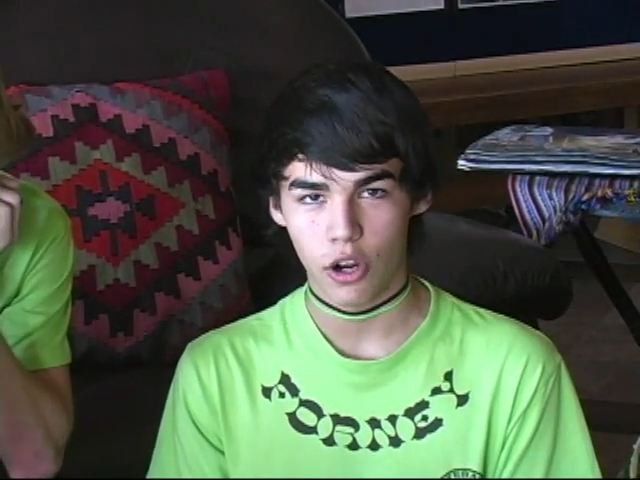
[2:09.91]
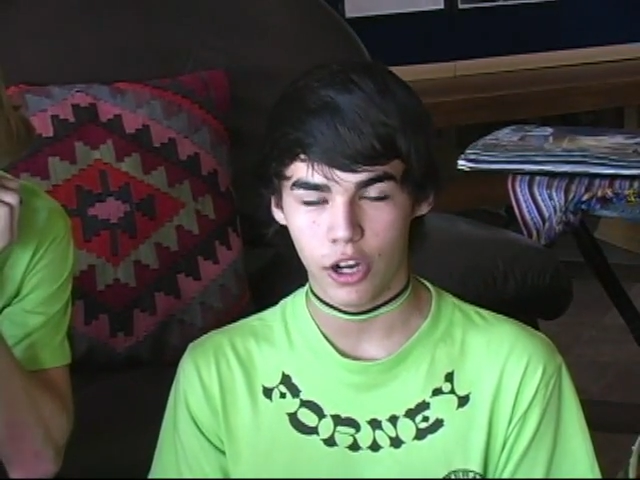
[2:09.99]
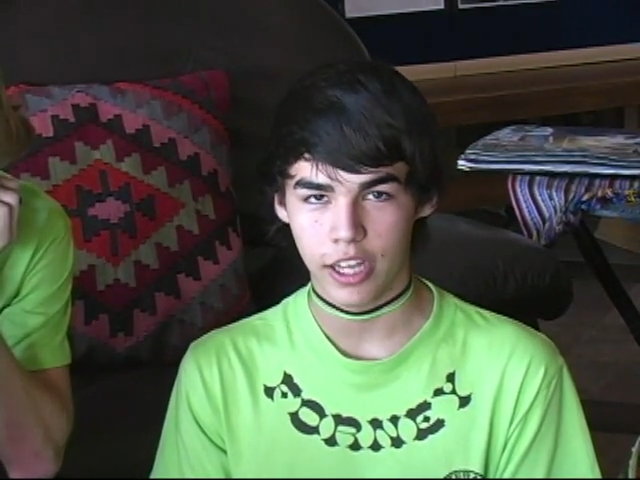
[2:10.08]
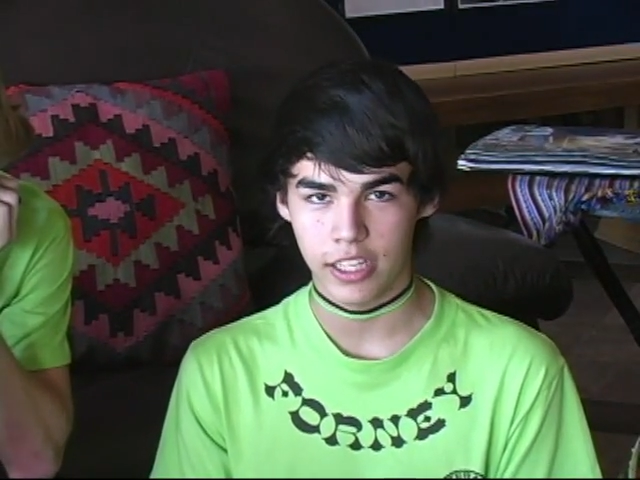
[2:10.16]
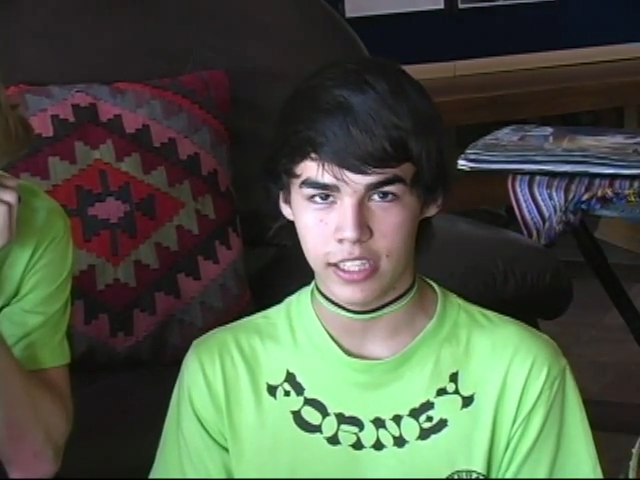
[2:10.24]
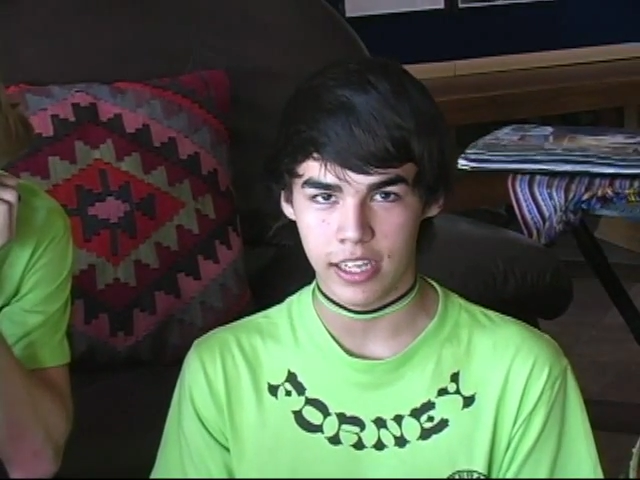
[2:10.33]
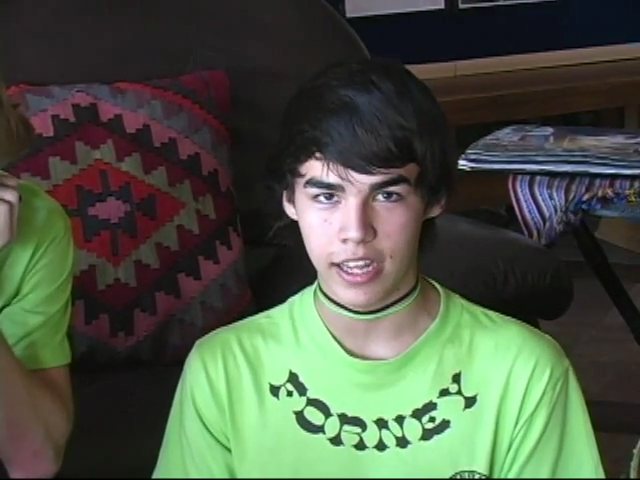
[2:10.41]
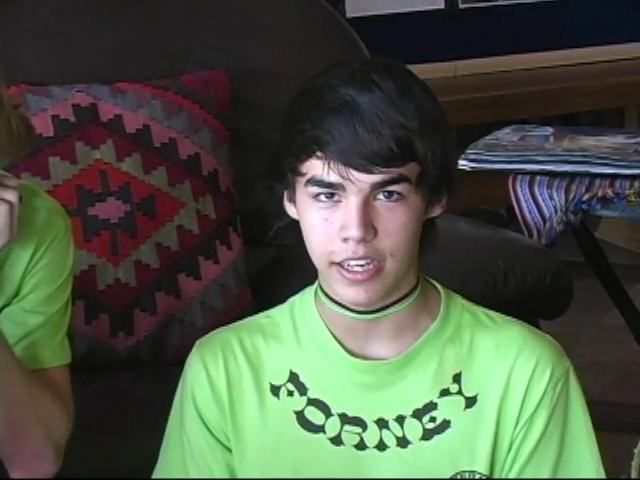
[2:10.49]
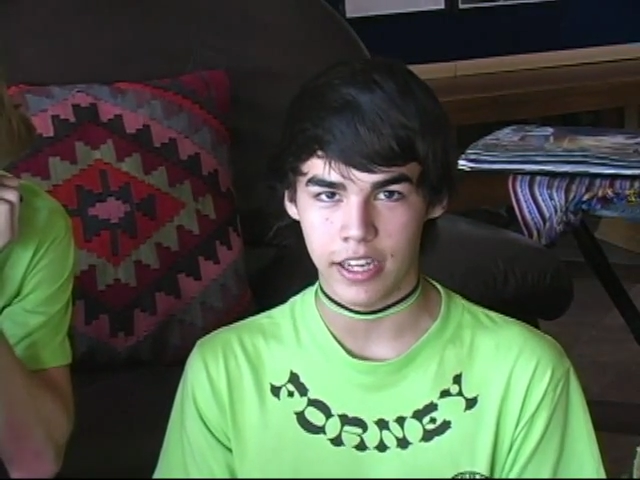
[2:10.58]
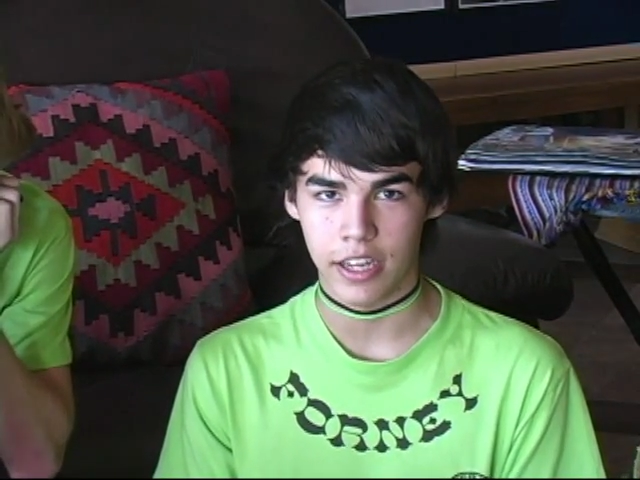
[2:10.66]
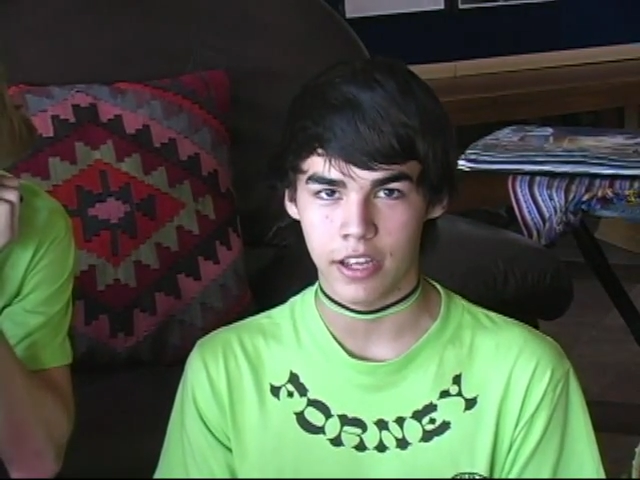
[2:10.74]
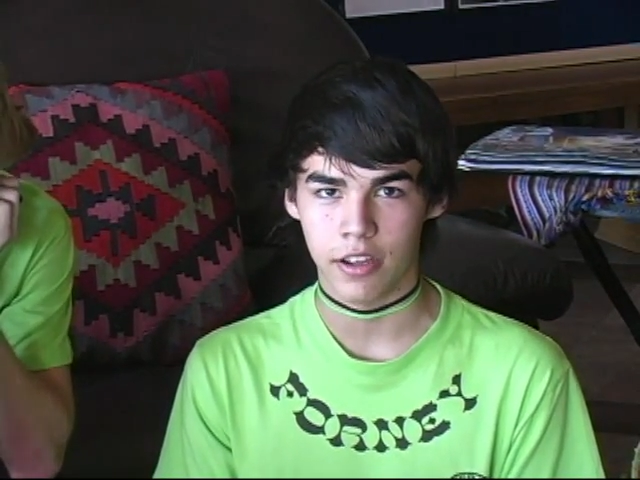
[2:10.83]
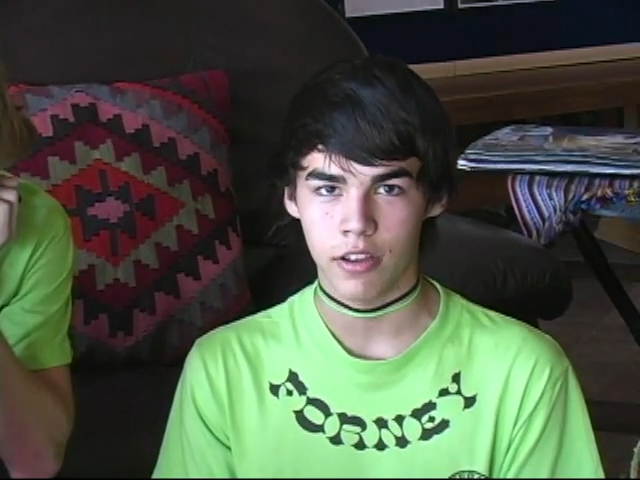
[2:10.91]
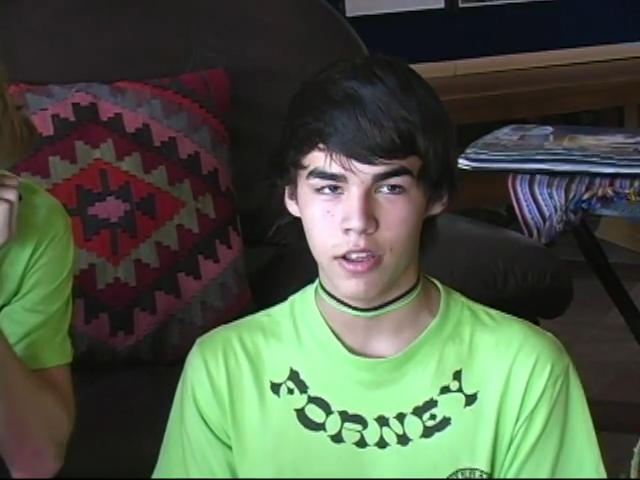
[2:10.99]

or kids in India